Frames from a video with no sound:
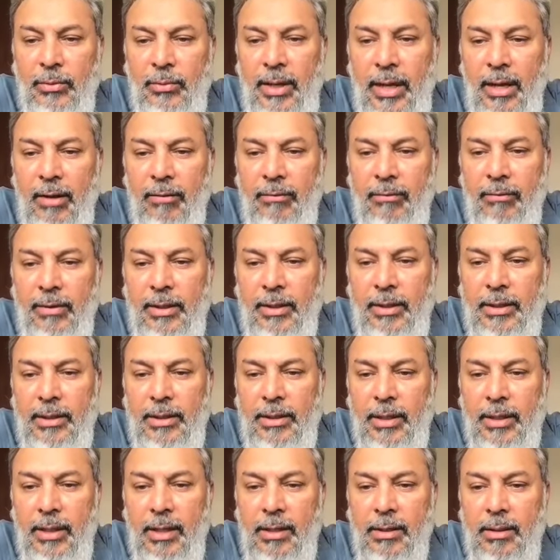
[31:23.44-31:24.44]
Best we
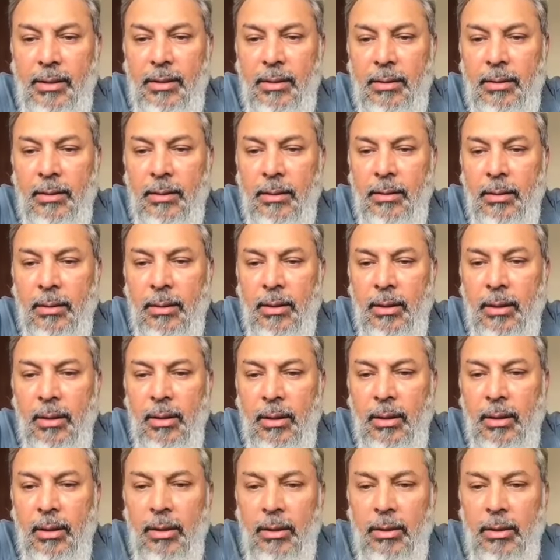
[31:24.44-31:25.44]
have it
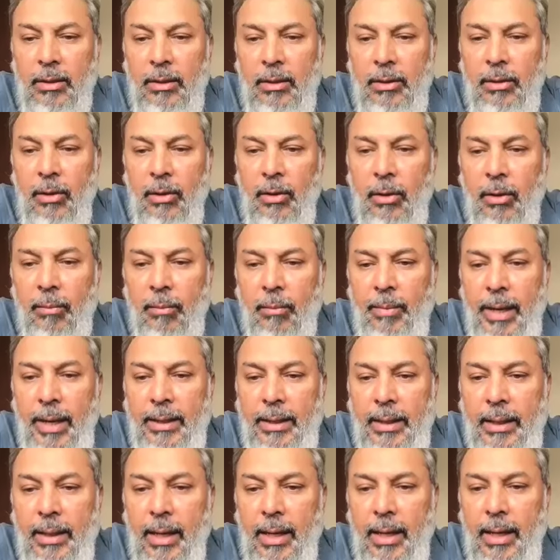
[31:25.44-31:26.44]
in
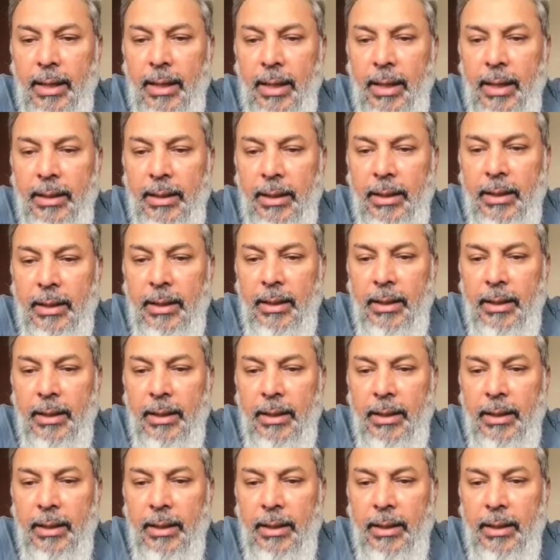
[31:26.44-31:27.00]
your backyard.